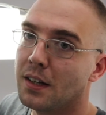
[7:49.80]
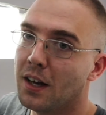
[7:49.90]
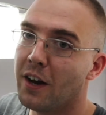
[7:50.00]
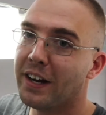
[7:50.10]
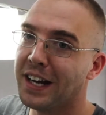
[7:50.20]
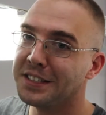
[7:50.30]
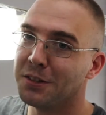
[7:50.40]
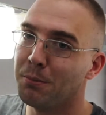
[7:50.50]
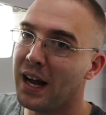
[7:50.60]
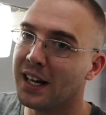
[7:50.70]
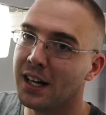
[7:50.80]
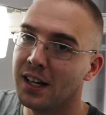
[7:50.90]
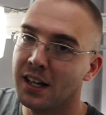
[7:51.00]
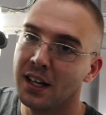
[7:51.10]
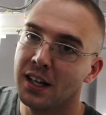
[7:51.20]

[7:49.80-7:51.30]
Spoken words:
All right guys, so I'm back.